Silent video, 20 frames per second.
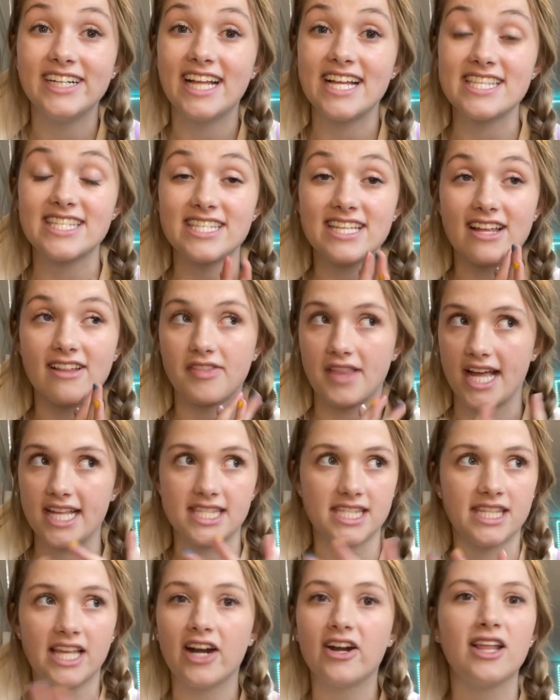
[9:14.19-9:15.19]

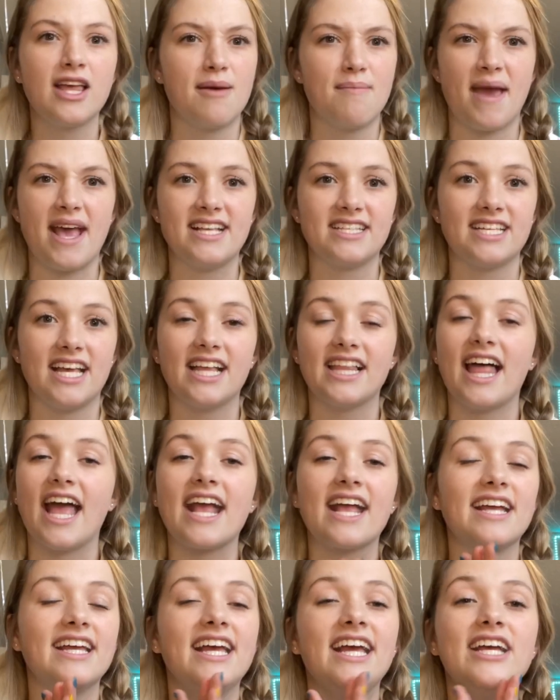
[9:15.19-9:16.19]
That's literally amazing.
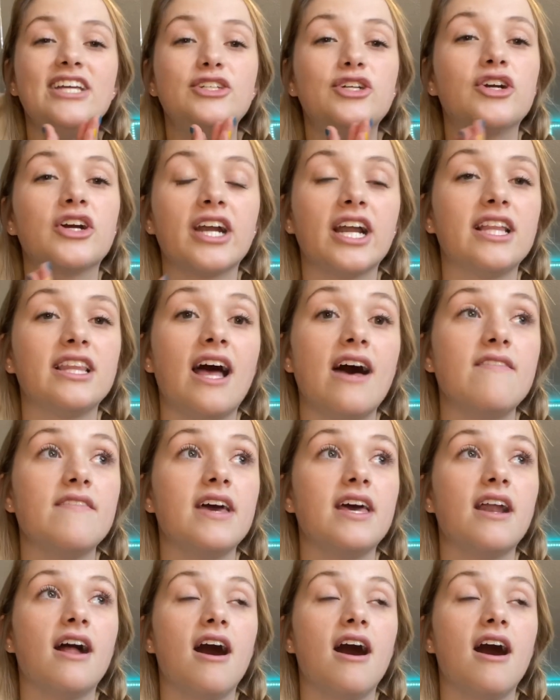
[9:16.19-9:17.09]
Like you're going to love it.